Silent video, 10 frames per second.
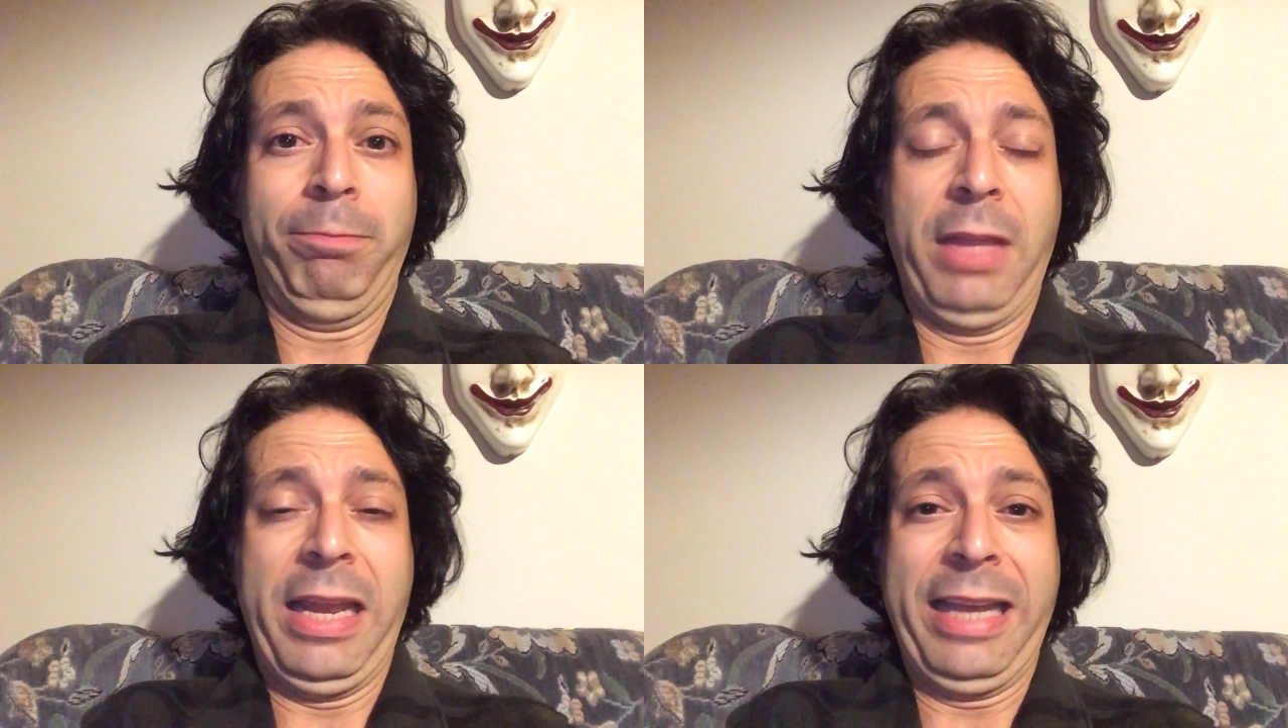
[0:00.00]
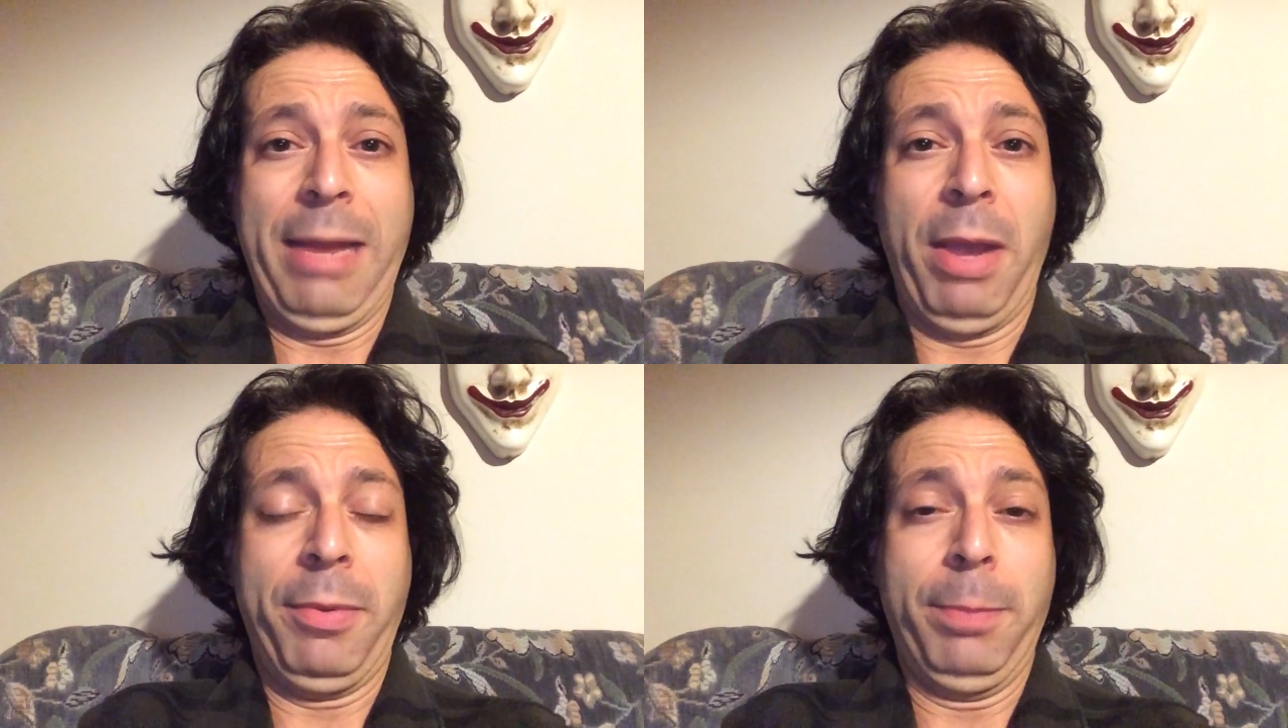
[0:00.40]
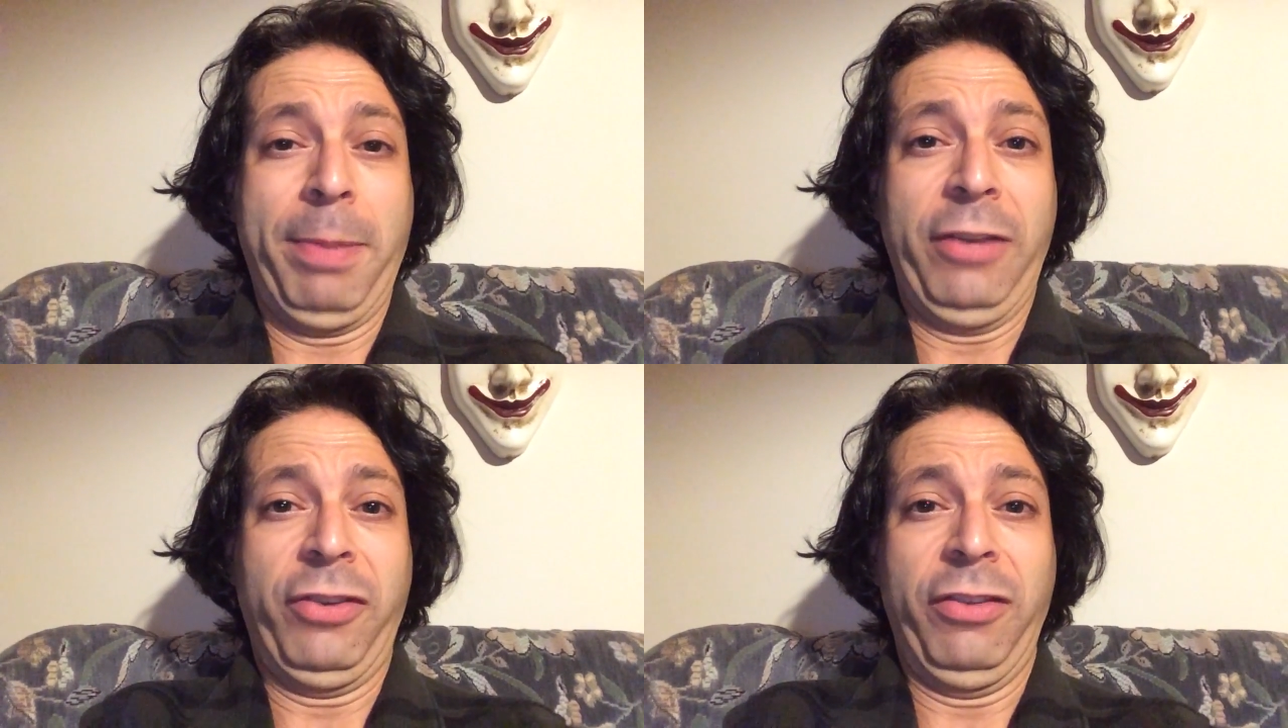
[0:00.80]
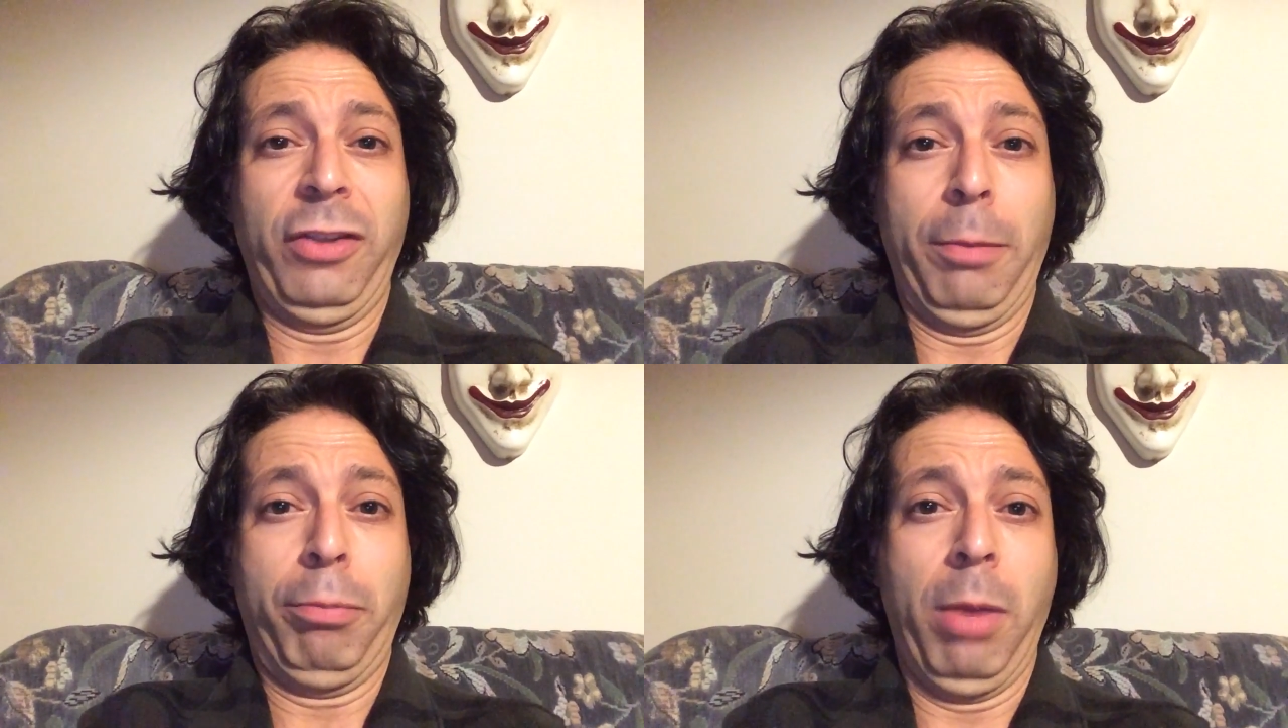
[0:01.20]
Then again, maybe the pigeons
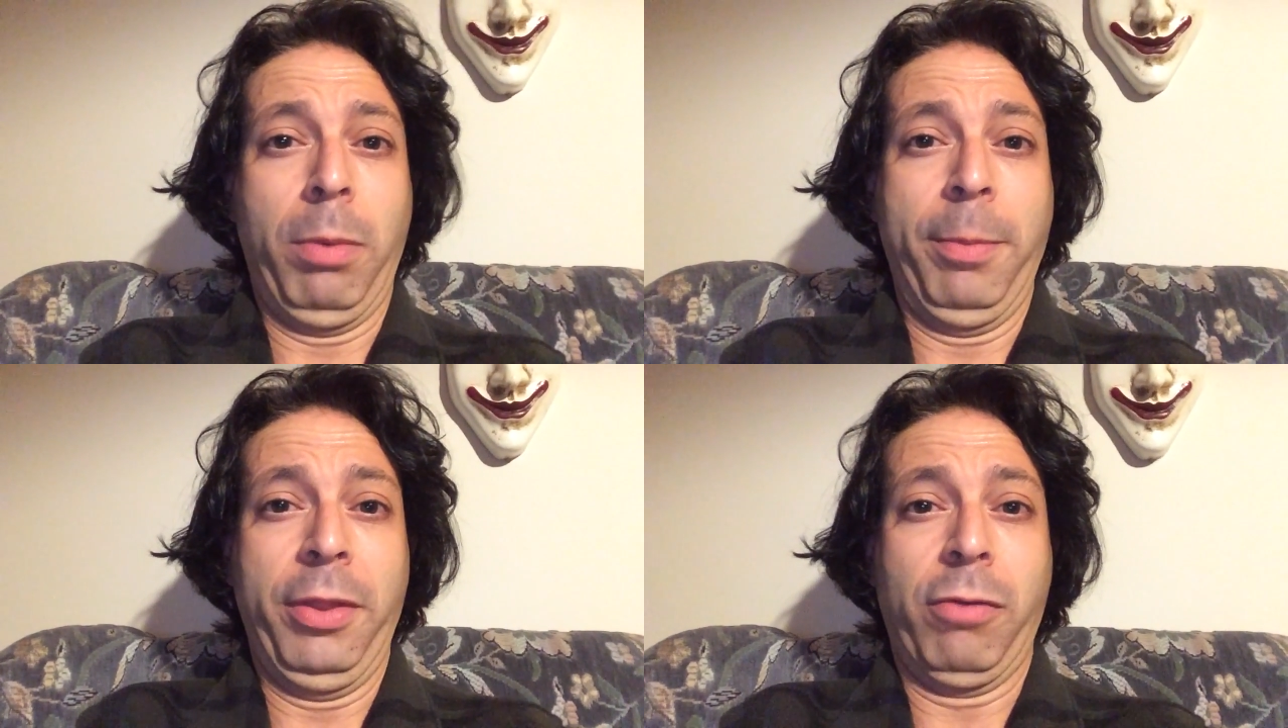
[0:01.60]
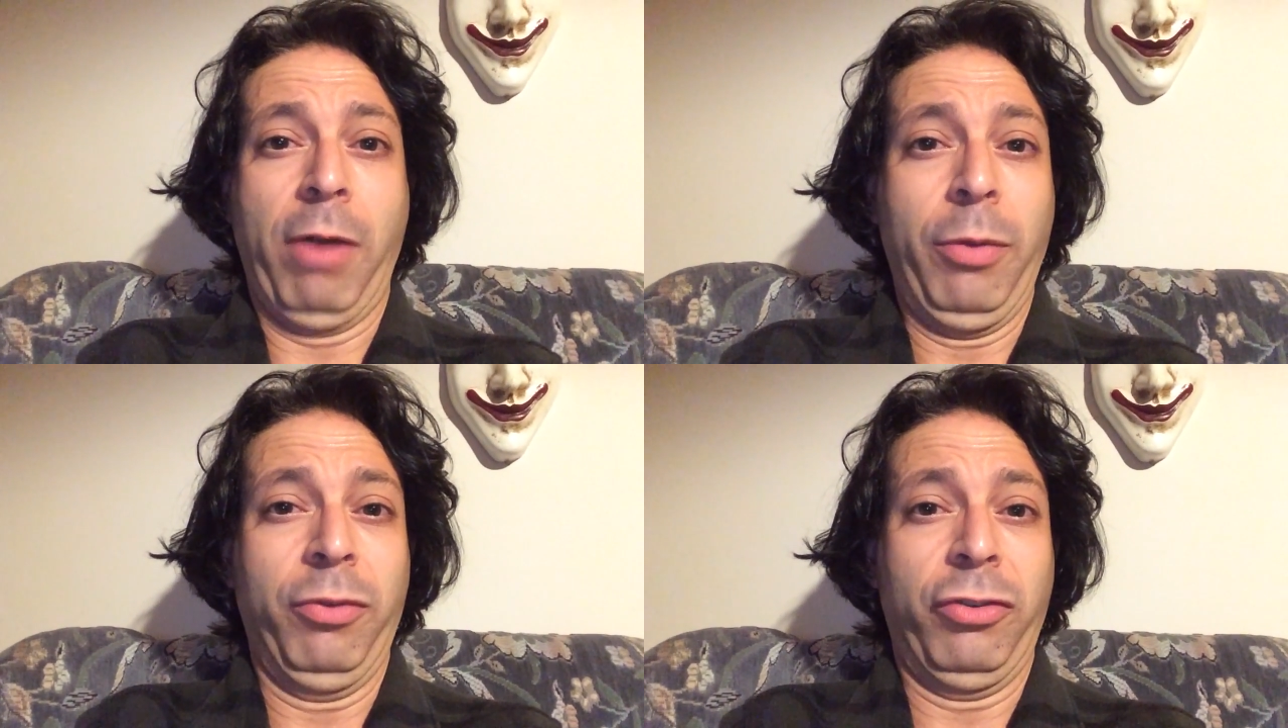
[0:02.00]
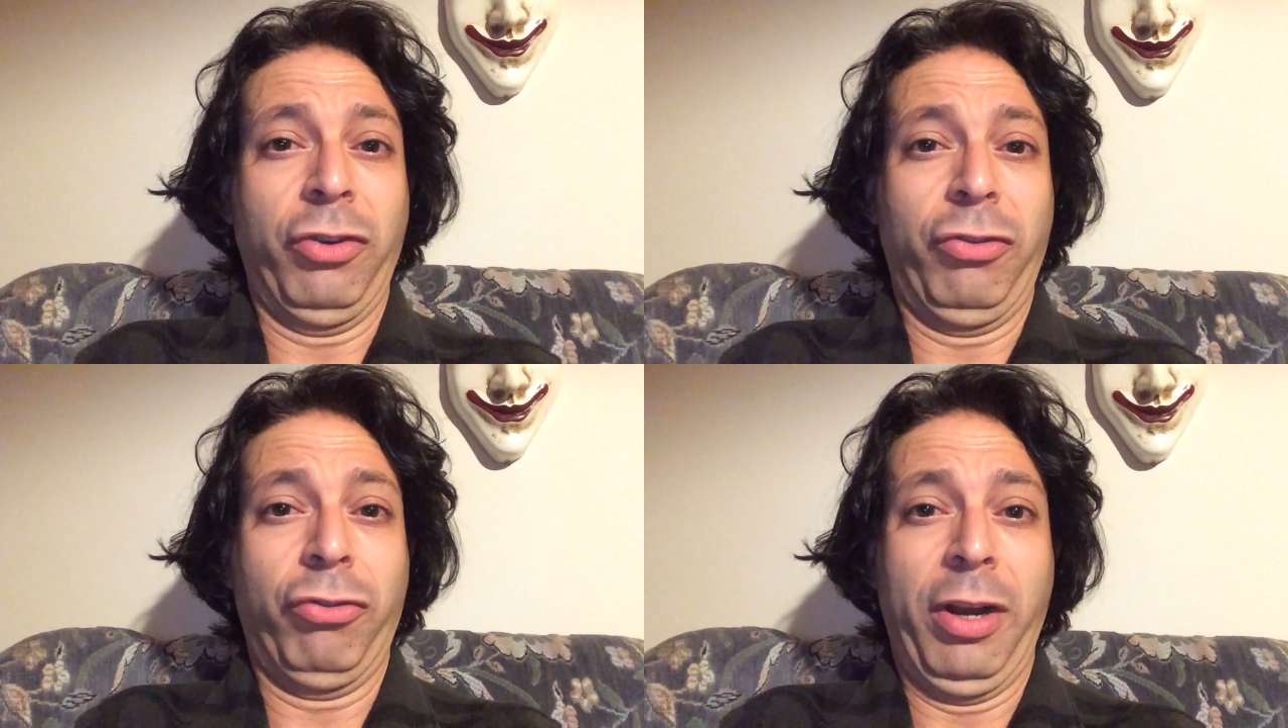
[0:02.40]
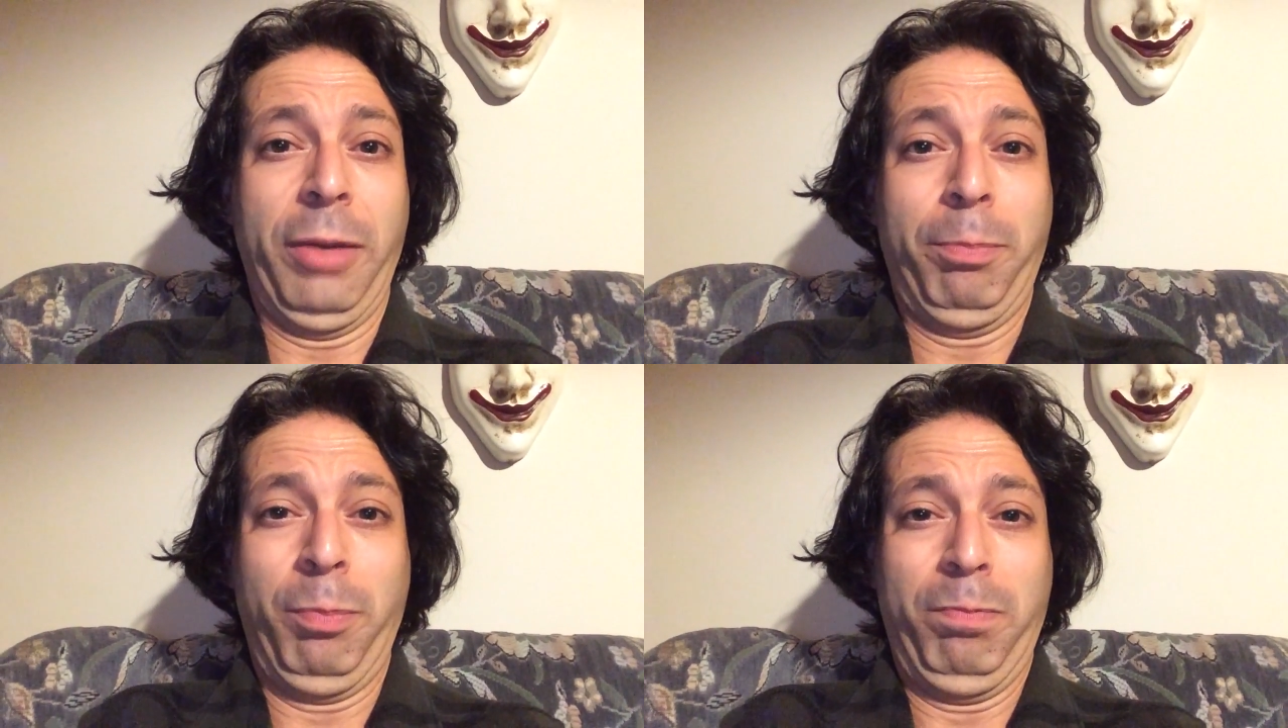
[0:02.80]
are the problem and the crows are just trying
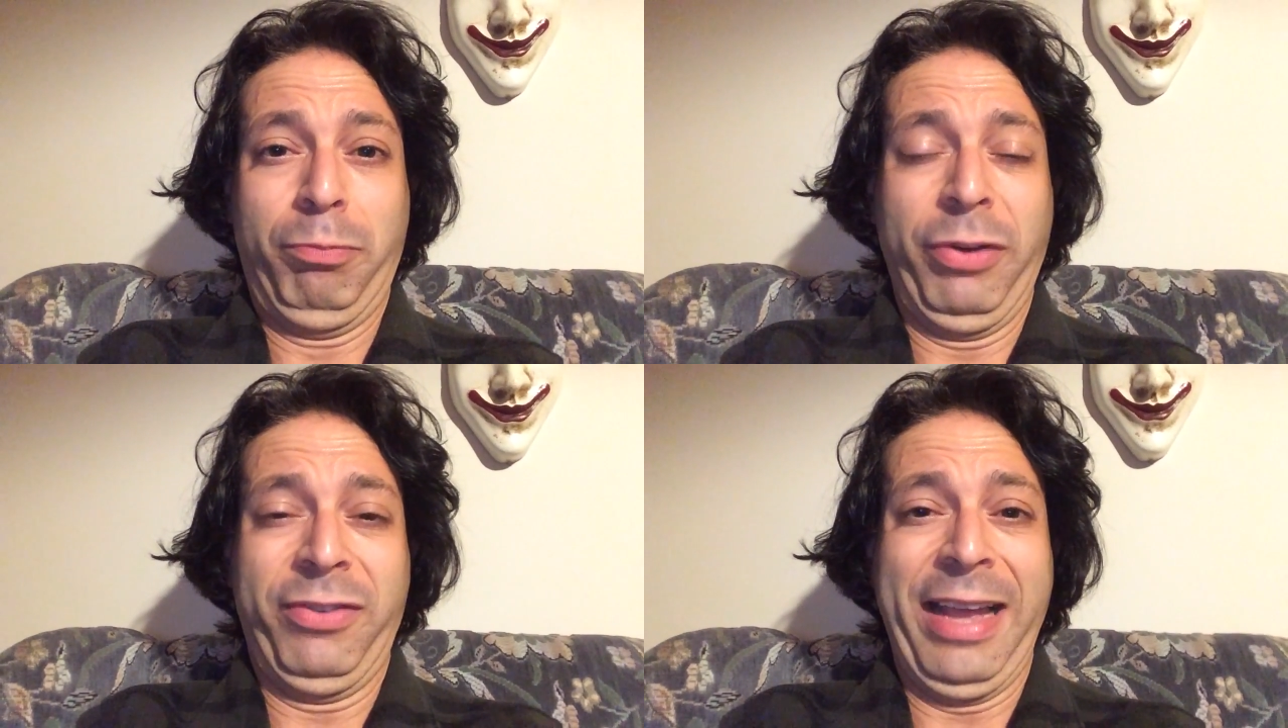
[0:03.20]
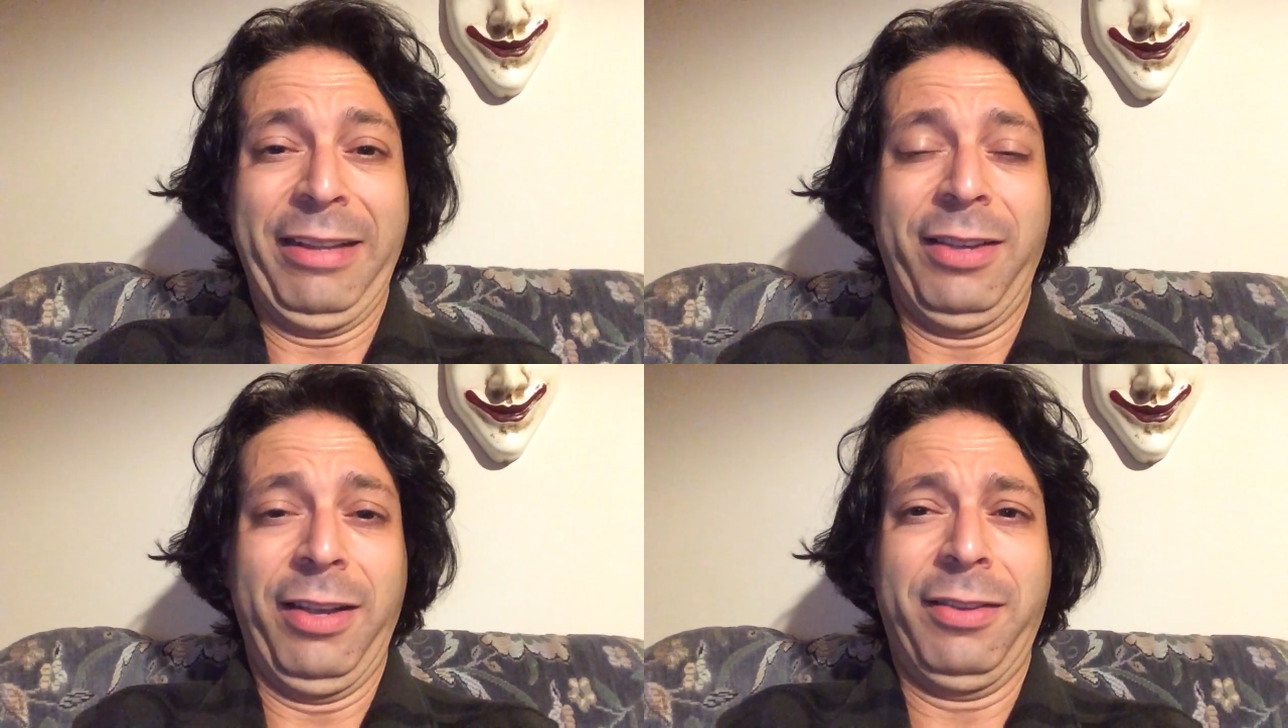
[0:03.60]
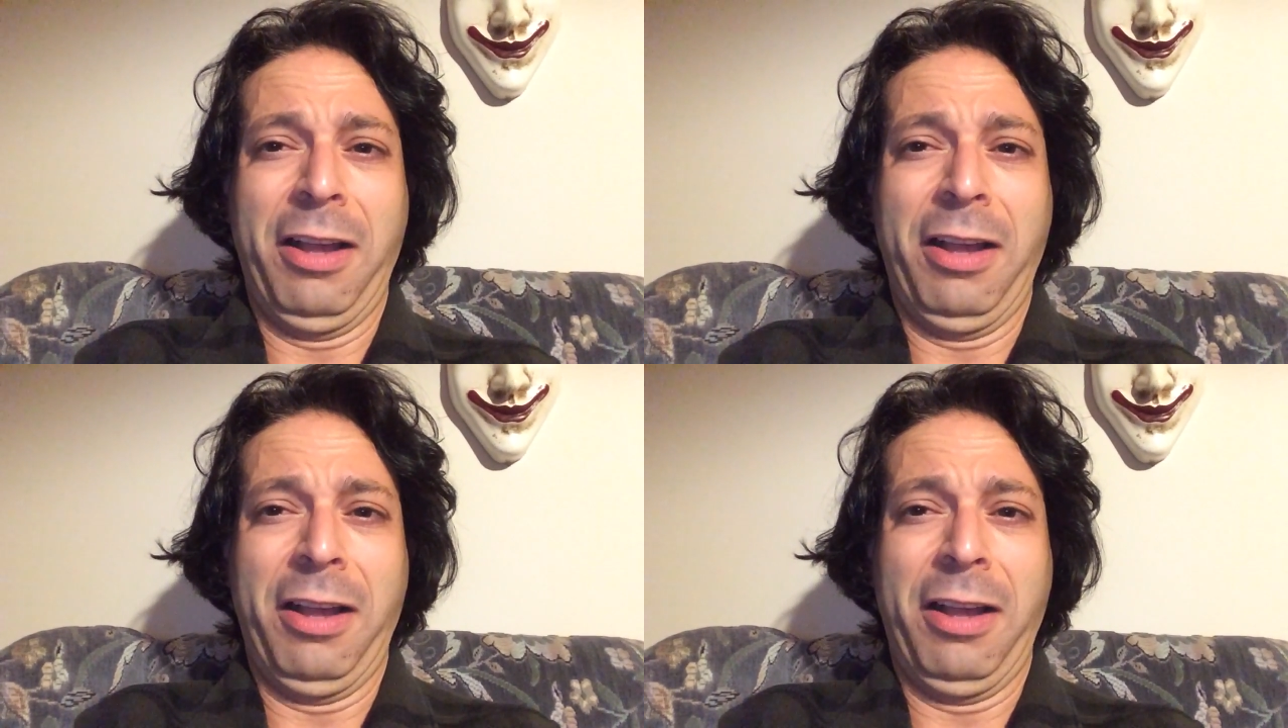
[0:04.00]
to protect us.